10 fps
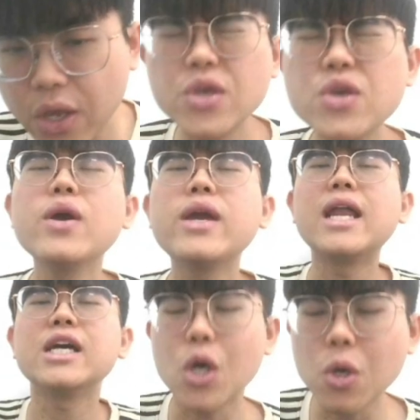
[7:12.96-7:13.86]
You will get
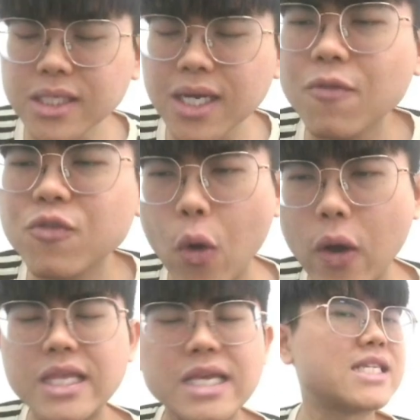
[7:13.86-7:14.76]
a total of
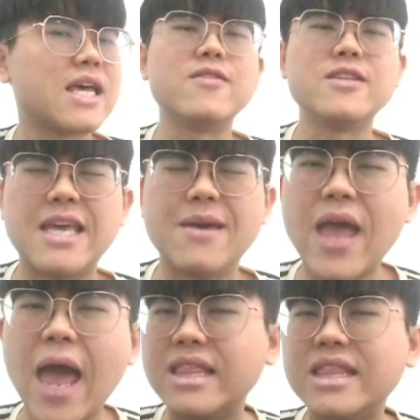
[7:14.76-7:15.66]
27 cm.
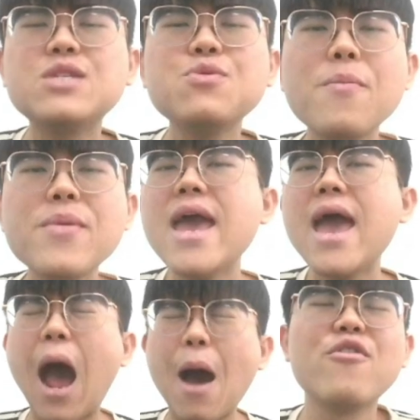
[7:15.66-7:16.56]
And this will be
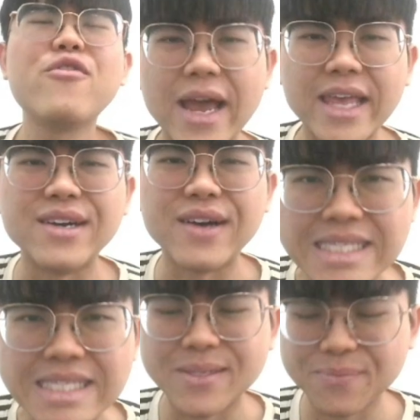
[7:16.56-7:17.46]
our final
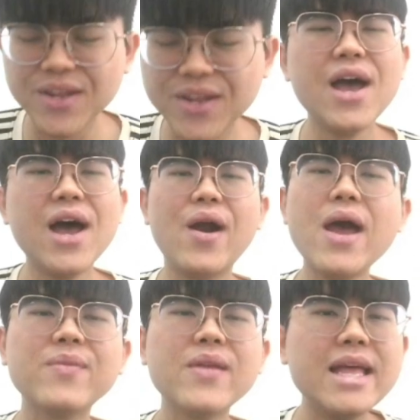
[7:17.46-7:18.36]
answer.
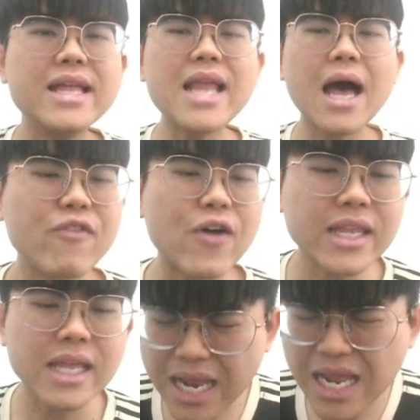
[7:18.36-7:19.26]
Alright, now
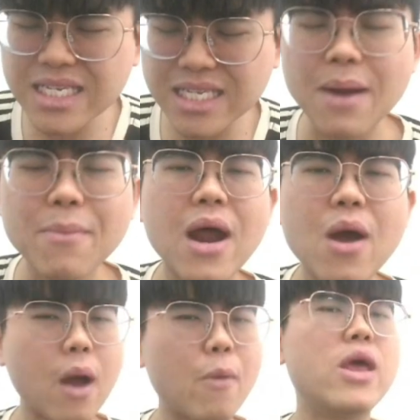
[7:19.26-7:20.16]
everyone, let's summarize
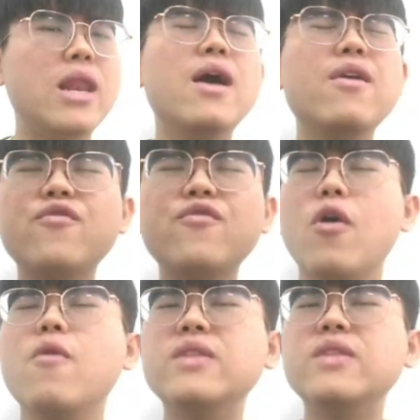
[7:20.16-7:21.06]
what we learned
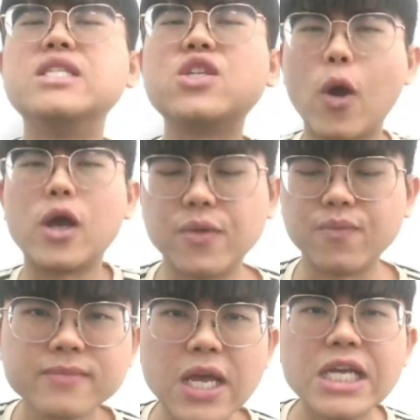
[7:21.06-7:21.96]
from this question.
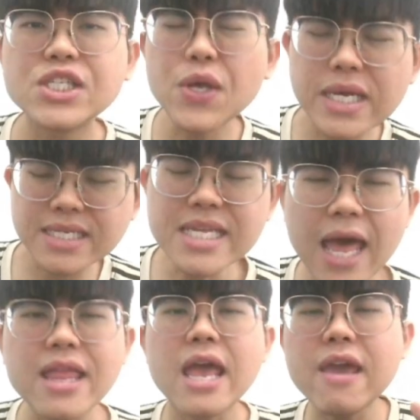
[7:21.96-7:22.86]
So you can see
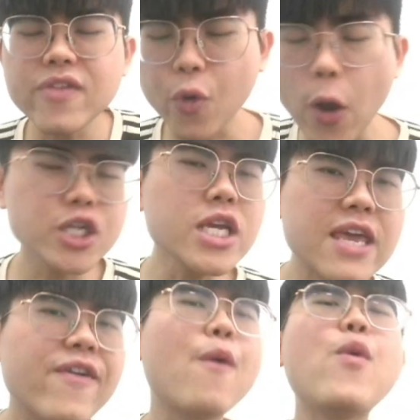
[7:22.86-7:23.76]
that if the question
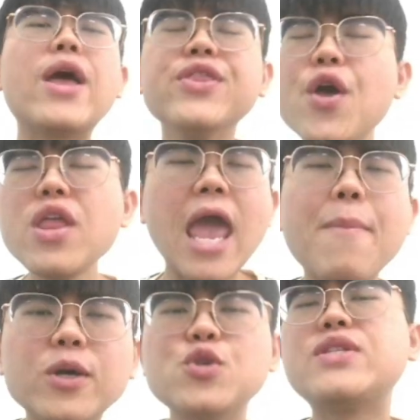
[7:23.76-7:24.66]
given, we are not
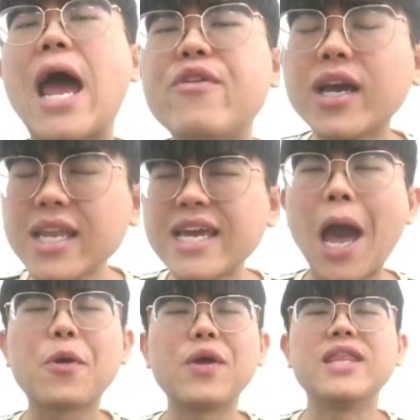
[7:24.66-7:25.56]
able to directly
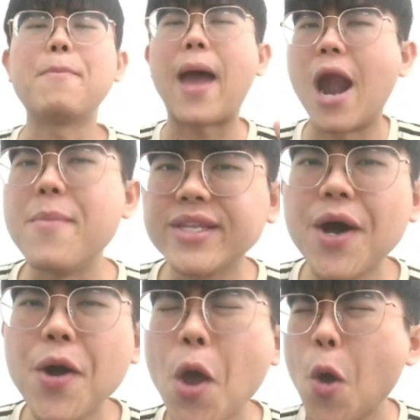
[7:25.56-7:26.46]
calculate the
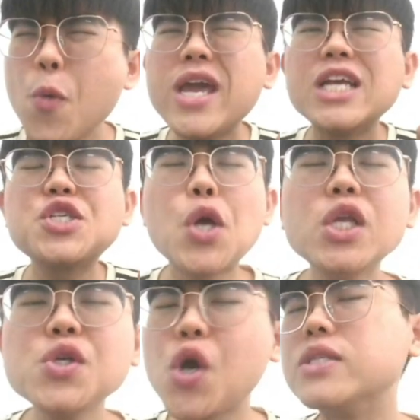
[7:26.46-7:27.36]
perimeter, we can try
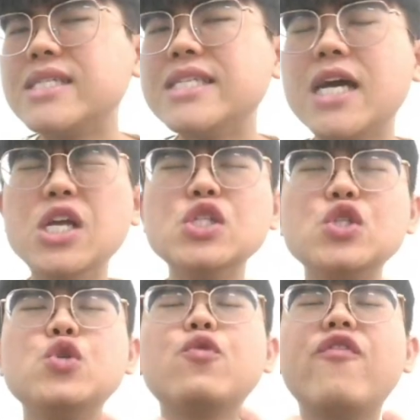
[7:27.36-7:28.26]
to consider
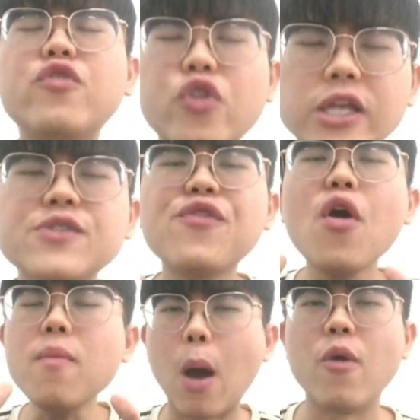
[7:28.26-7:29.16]
to
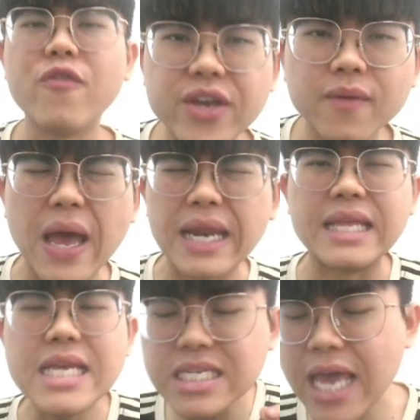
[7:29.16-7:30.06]
transform our figure. And in
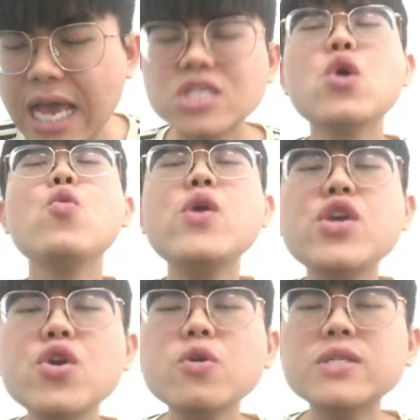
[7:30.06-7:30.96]
this case, we
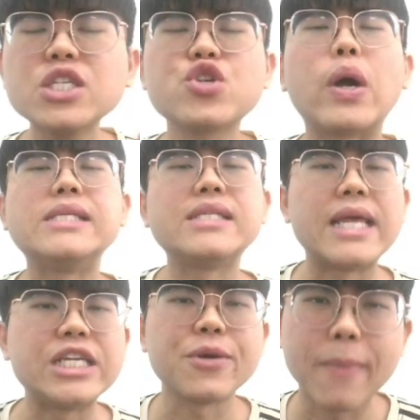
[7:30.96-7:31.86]
use the
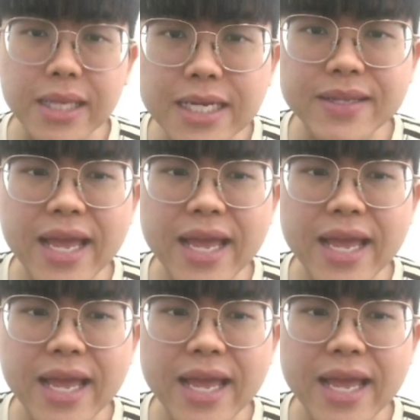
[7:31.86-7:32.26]
translation method.